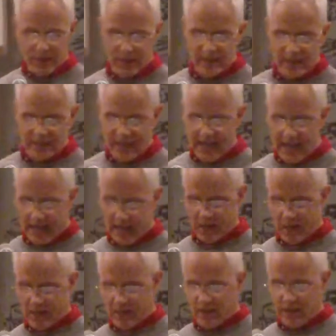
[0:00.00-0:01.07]
isn't a
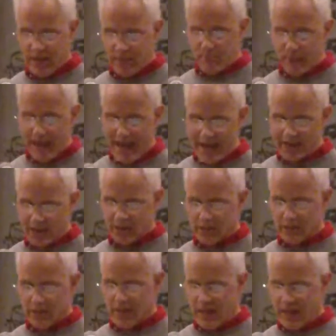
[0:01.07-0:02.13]
day that
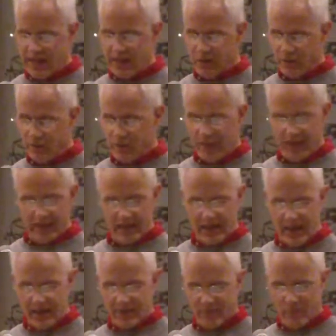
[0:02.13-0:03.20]
passes that I don't thank
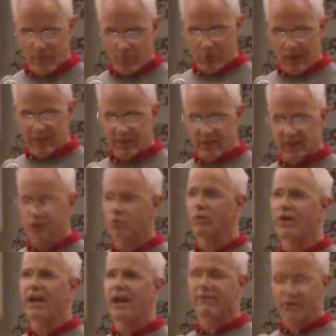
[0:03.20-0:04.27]
God for the blessings
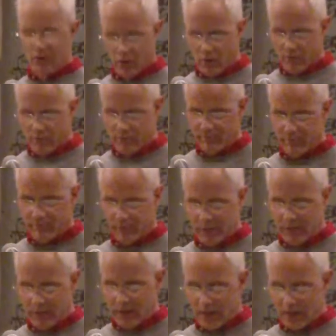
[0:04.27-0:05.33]
we have at home.
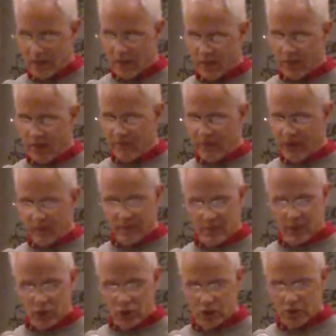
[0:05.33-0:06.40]
The living
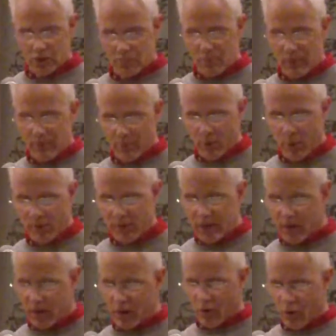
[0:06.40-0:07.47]
conditions of the people over
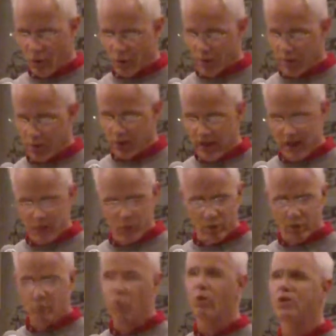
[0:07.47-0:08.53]
here are horrible. I
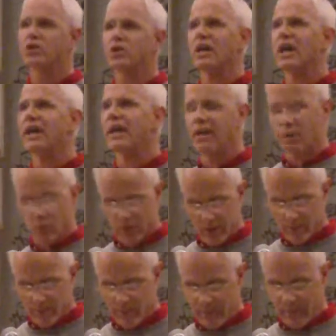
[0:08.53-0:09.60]
wouldn't wish it on
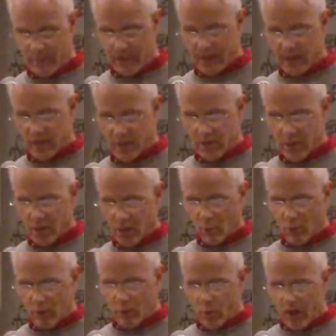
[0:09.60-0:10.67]
anyone.
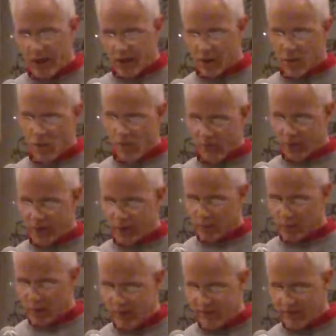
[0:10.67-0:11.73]
When we are over
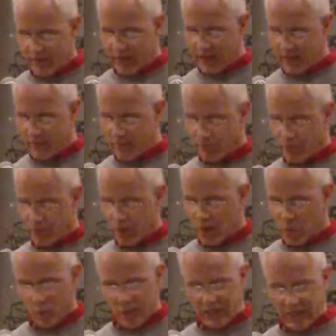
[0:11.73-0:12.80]
here roughing it,
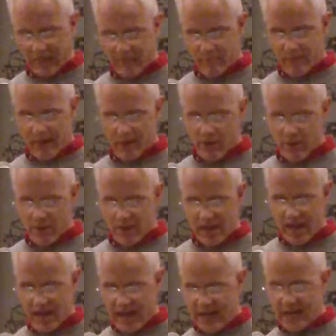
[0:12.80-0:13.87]
we live better
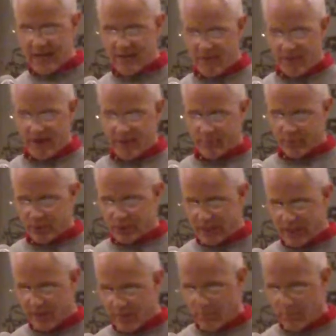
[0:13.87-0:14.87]
than 95%